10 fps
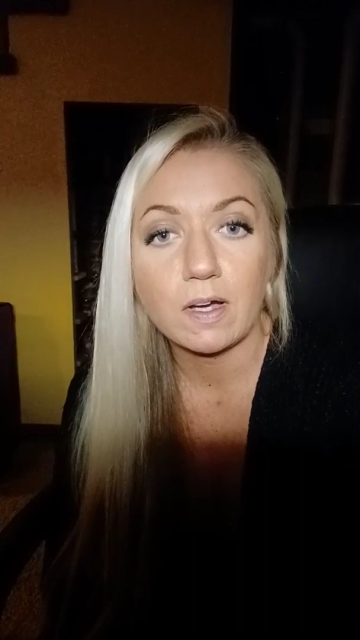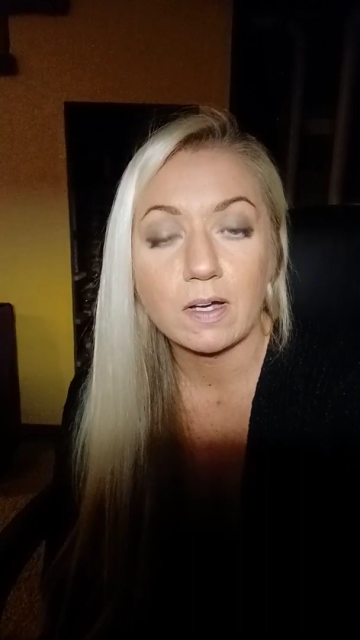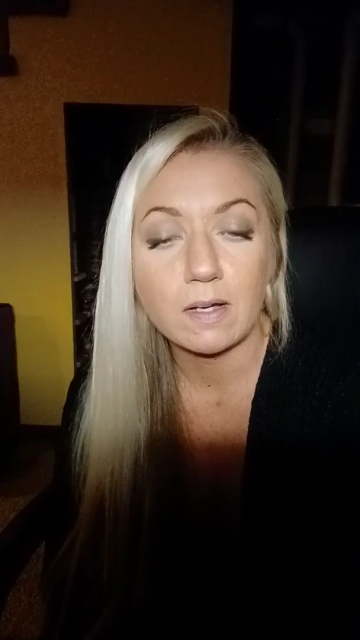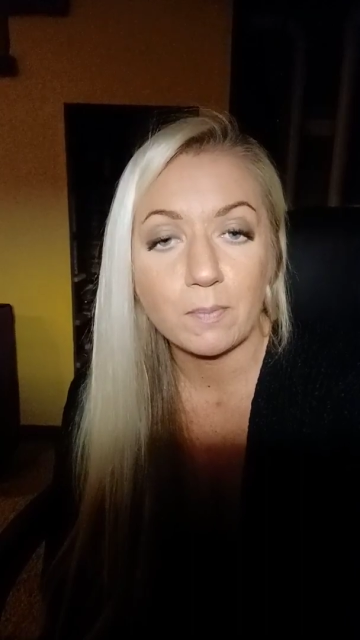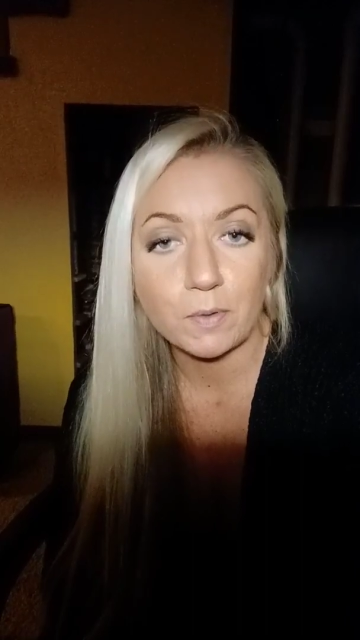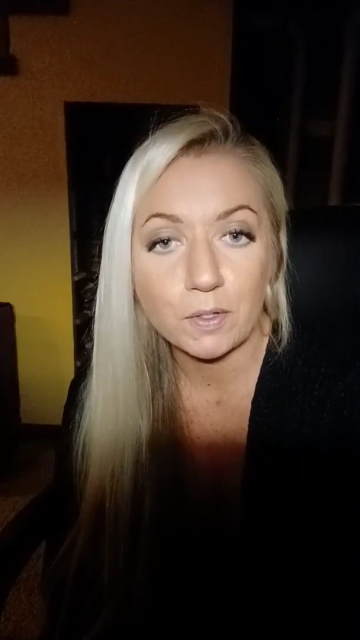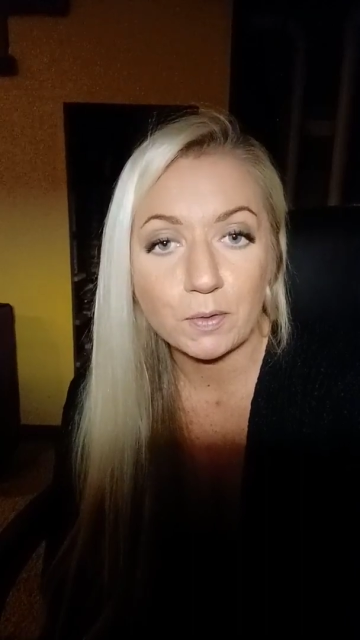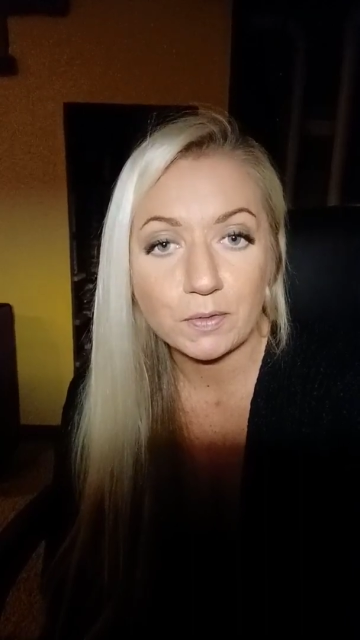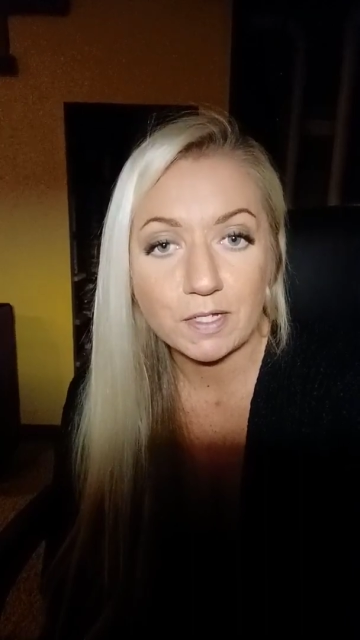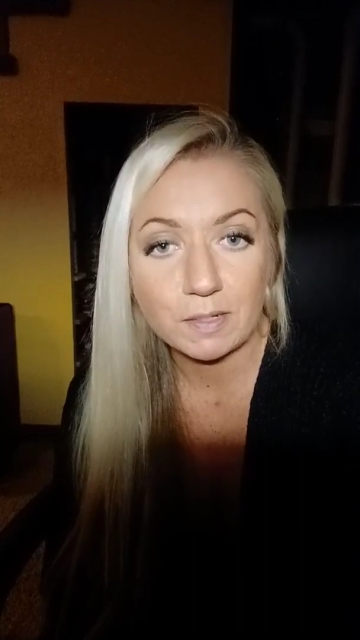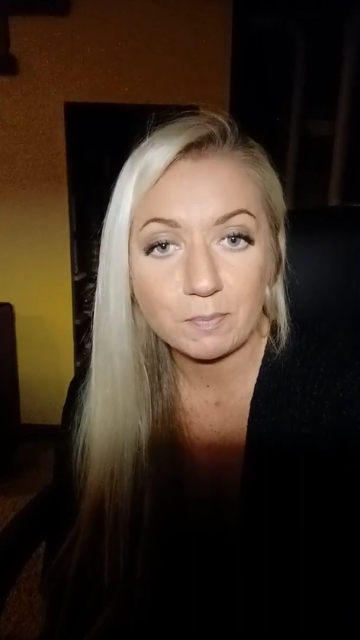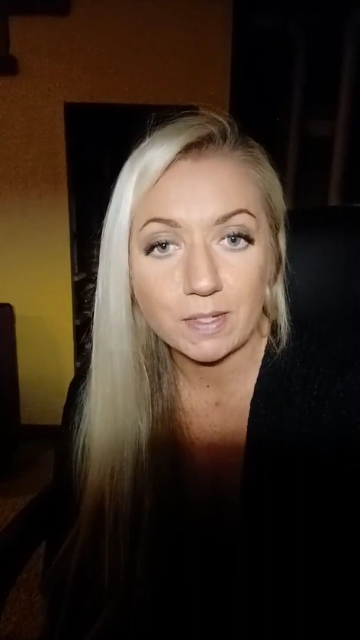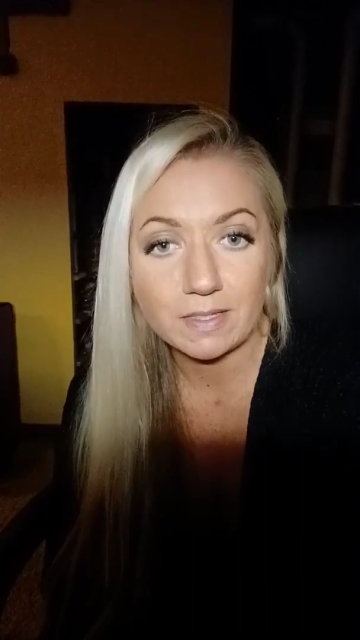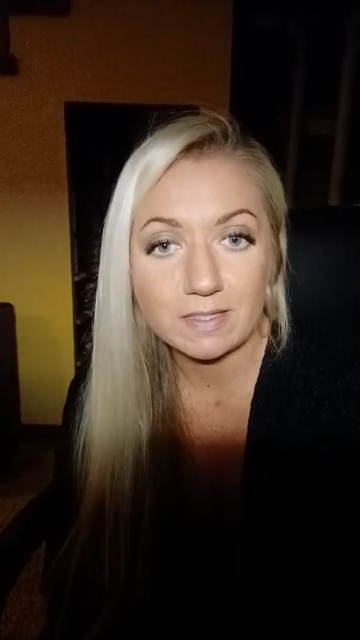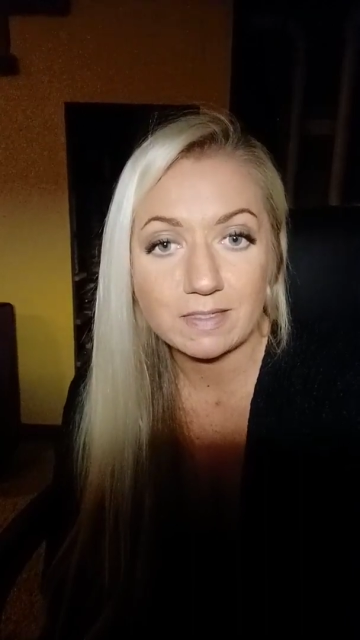a couple little
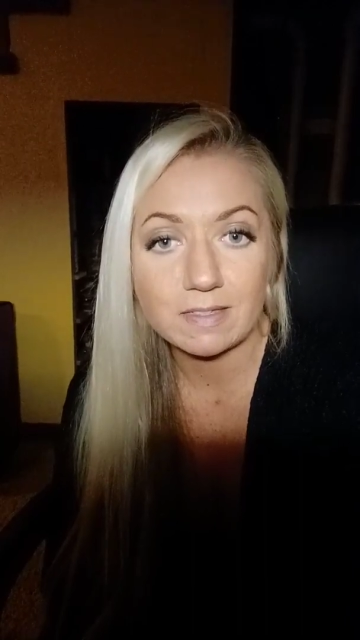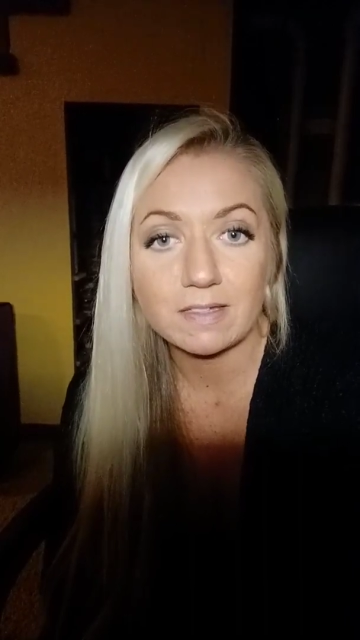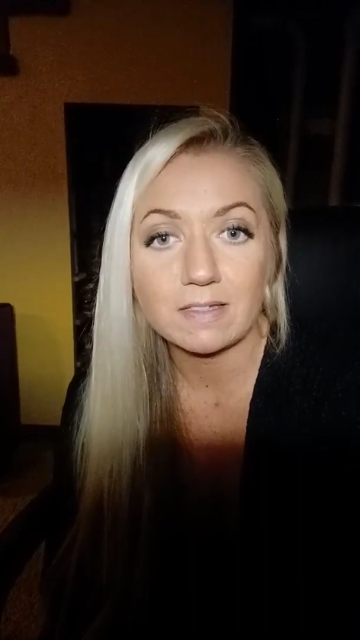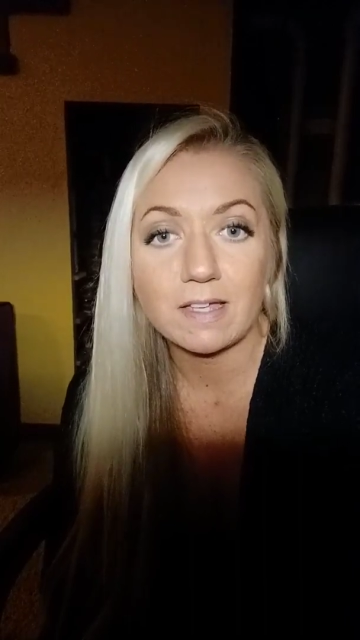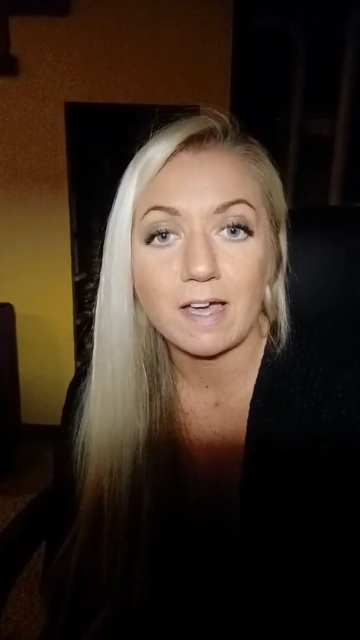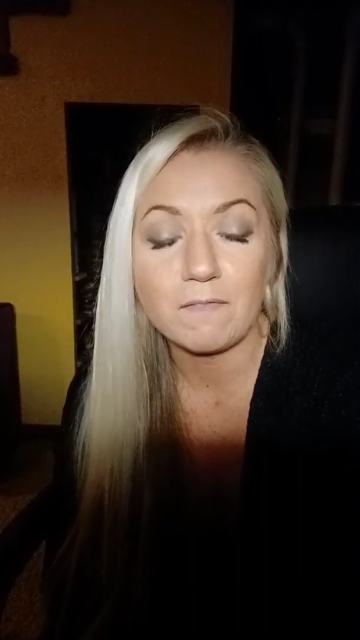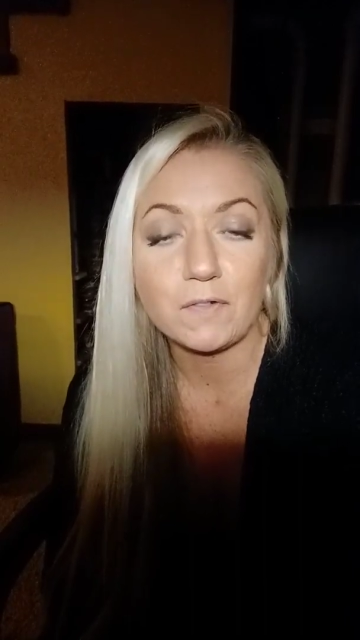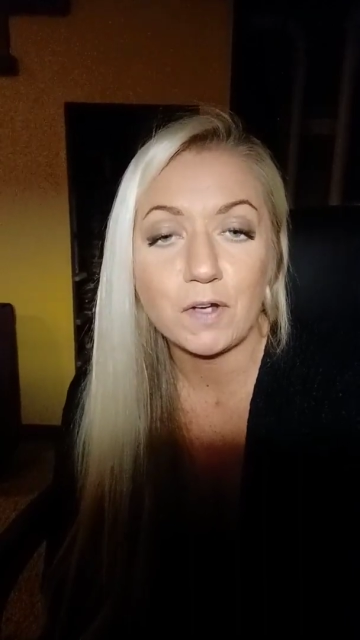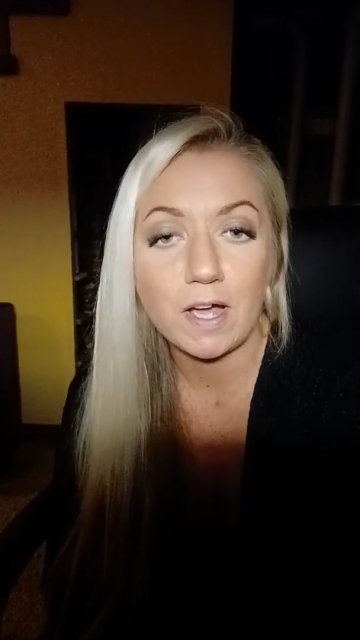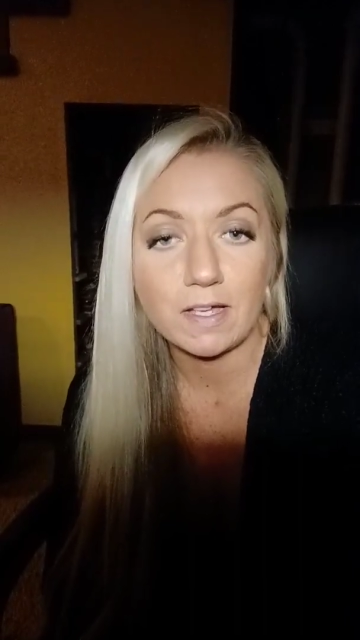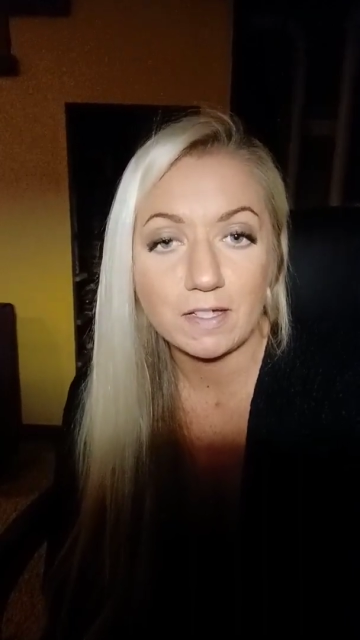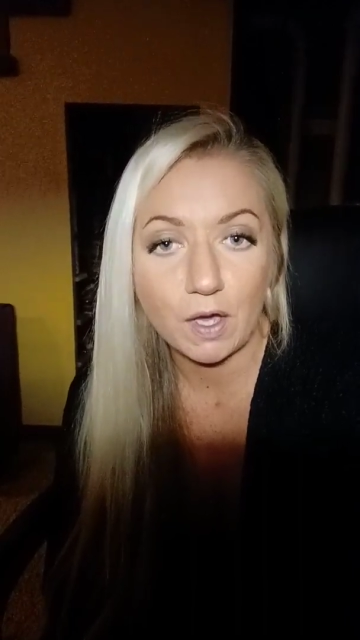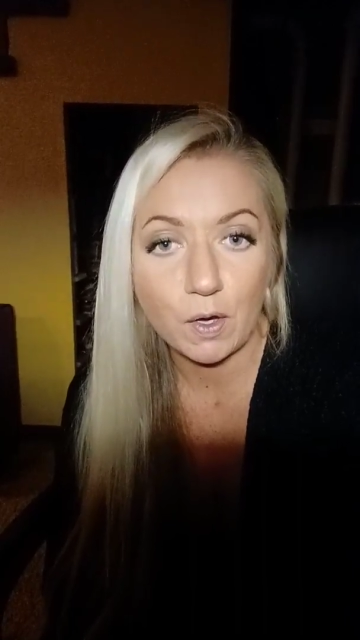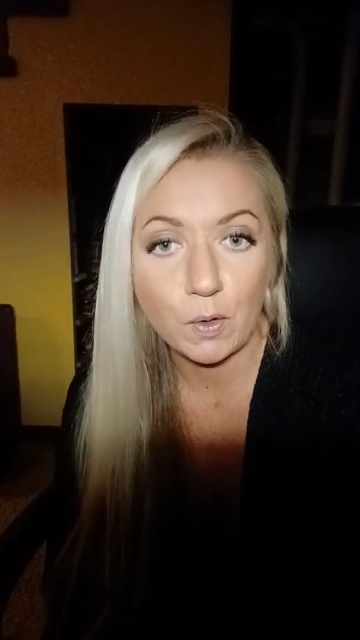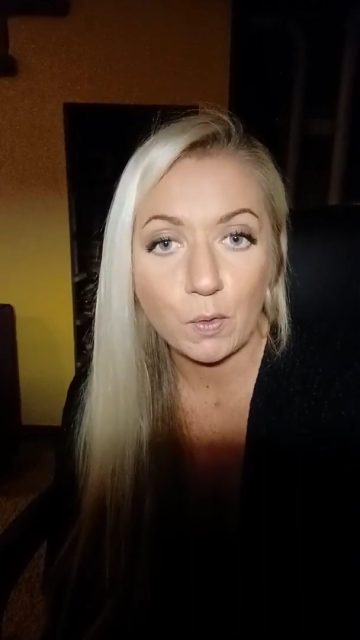tidbits after I
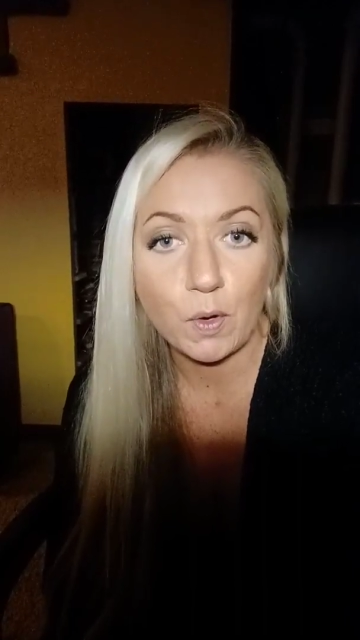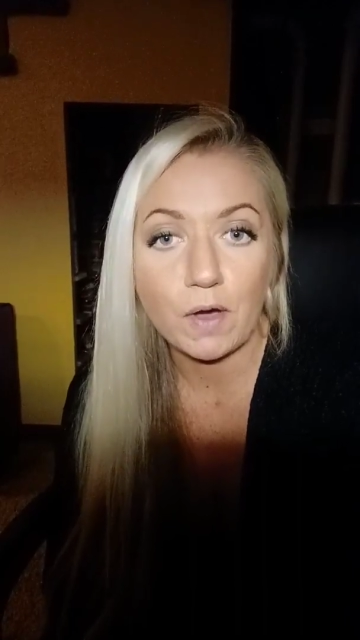go